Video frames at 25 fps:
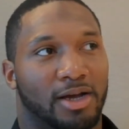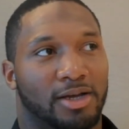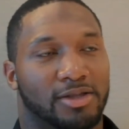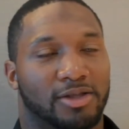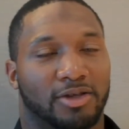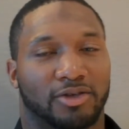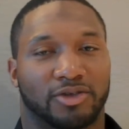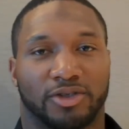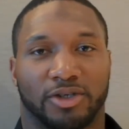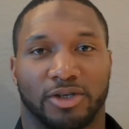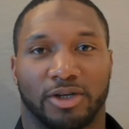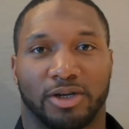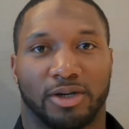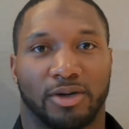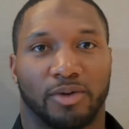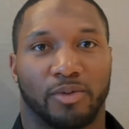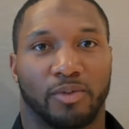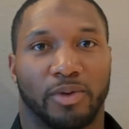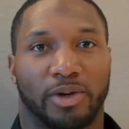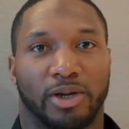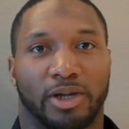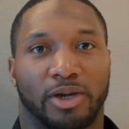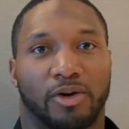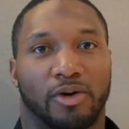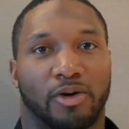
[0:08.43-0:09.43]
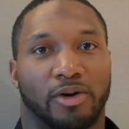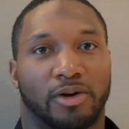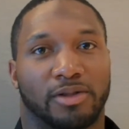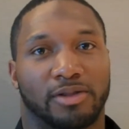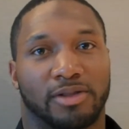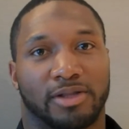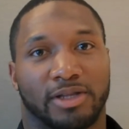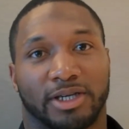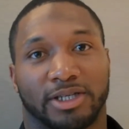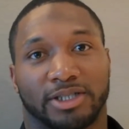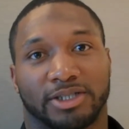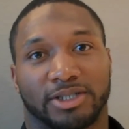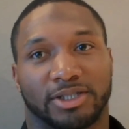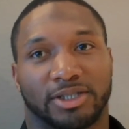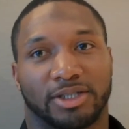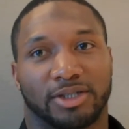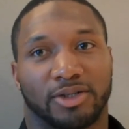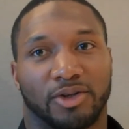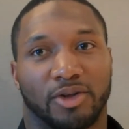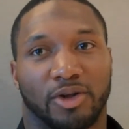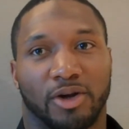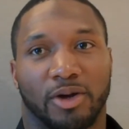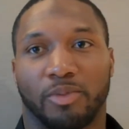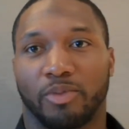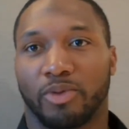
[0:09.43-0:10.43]
It's such a winning
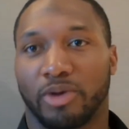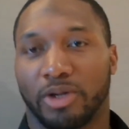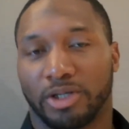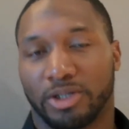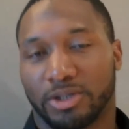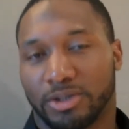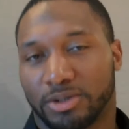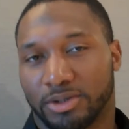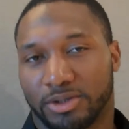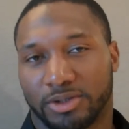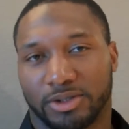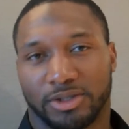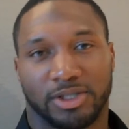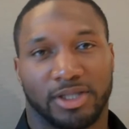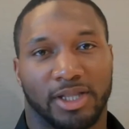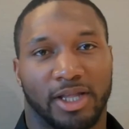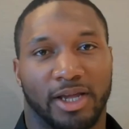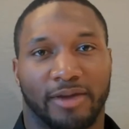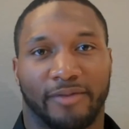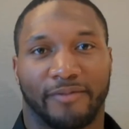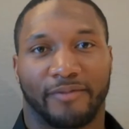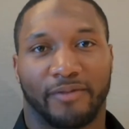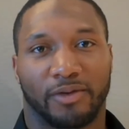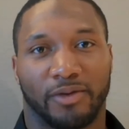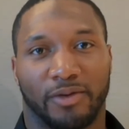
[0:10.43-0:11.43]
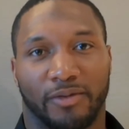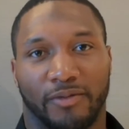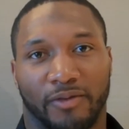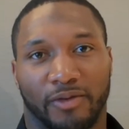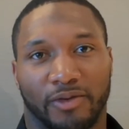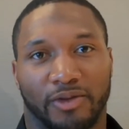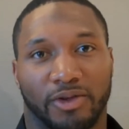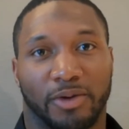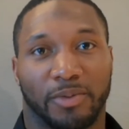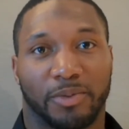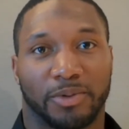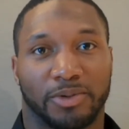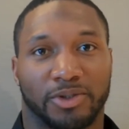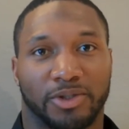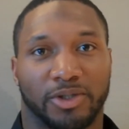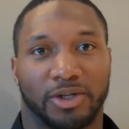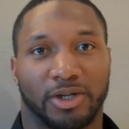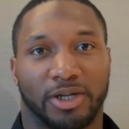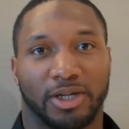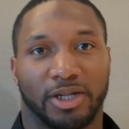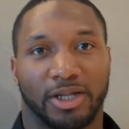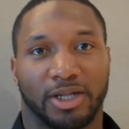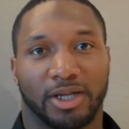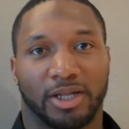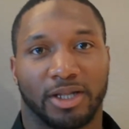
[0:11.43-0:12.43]
organization. You know, I'm really just thankful for the
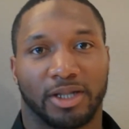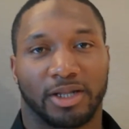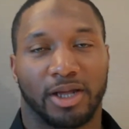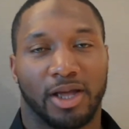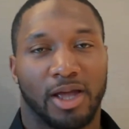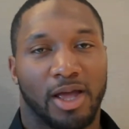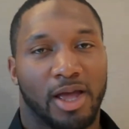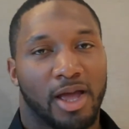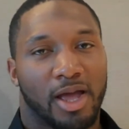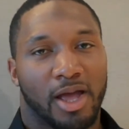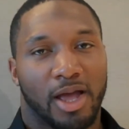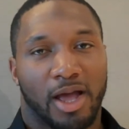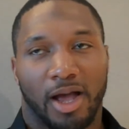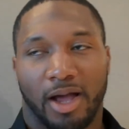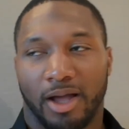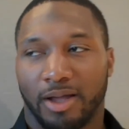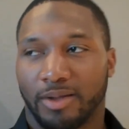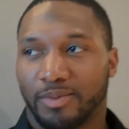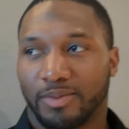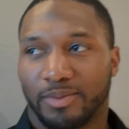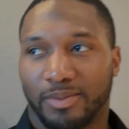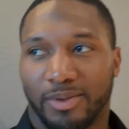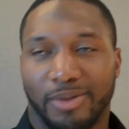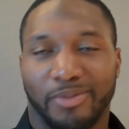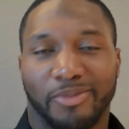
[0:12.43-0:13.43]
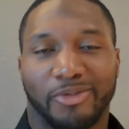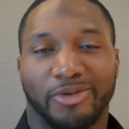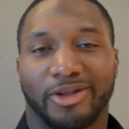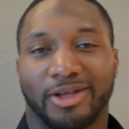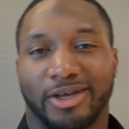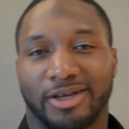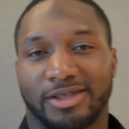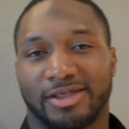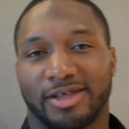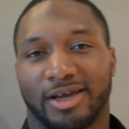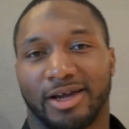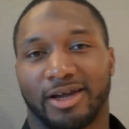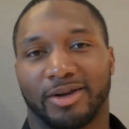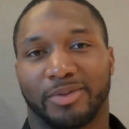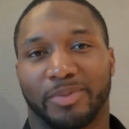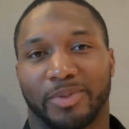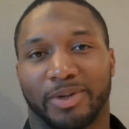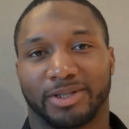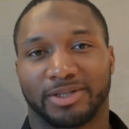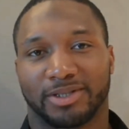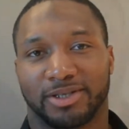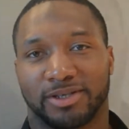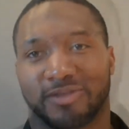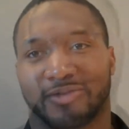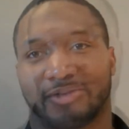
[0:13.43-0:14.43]
opportunity, and I'm really excited
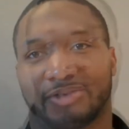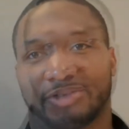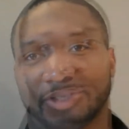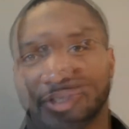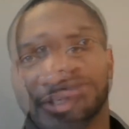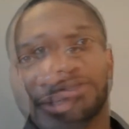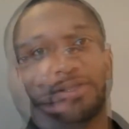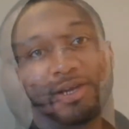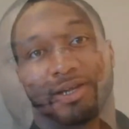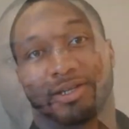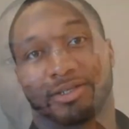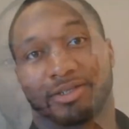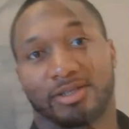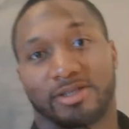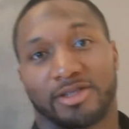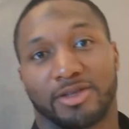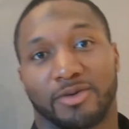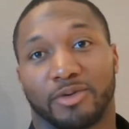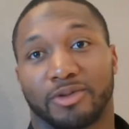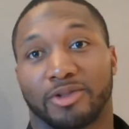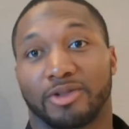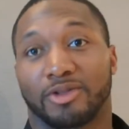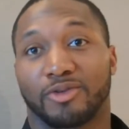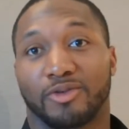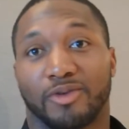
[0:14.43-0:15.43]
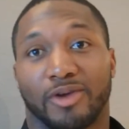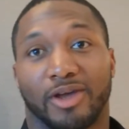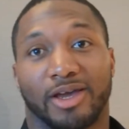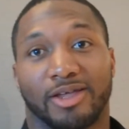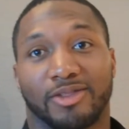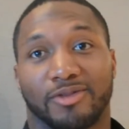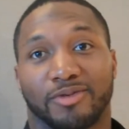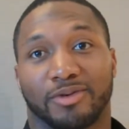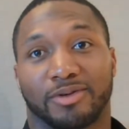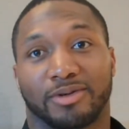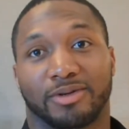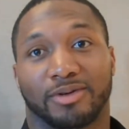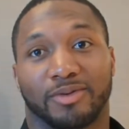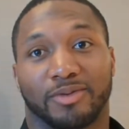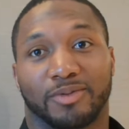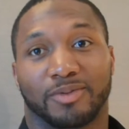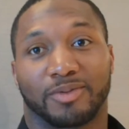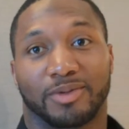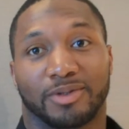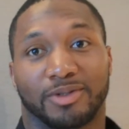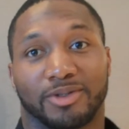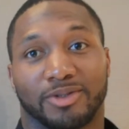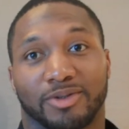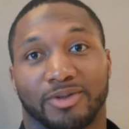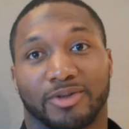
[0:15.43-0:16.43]
about this. I'm excited to see what the new guys
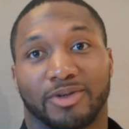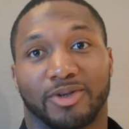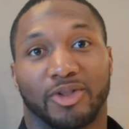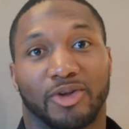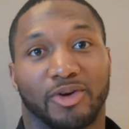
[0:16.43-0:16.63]
will do.